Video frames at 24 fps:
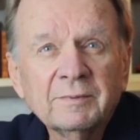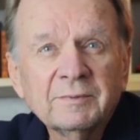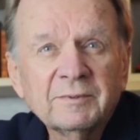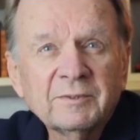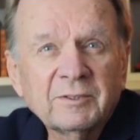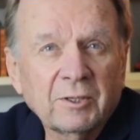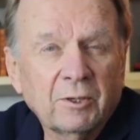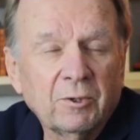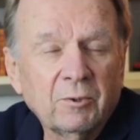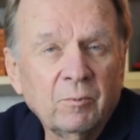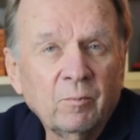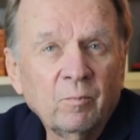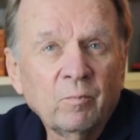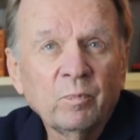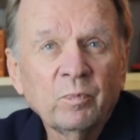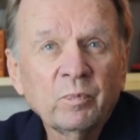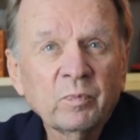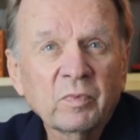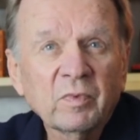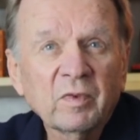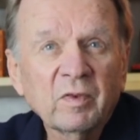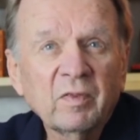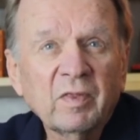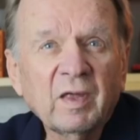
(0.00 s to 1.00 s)
So
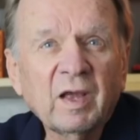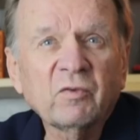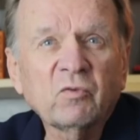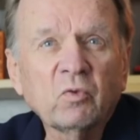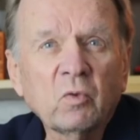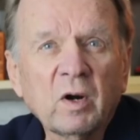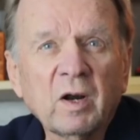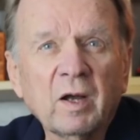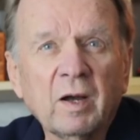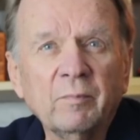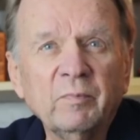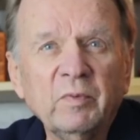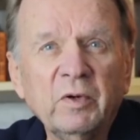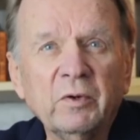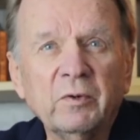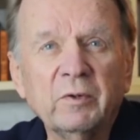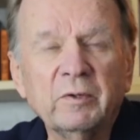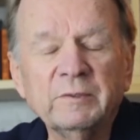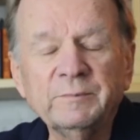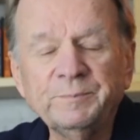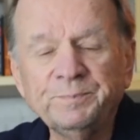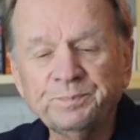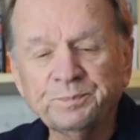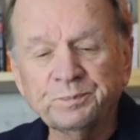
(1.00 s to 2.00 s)
that's what I'm
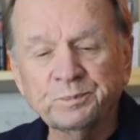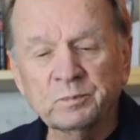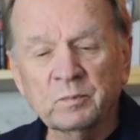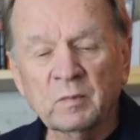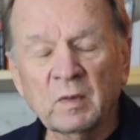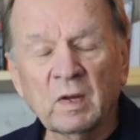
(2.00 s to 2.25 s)
doing.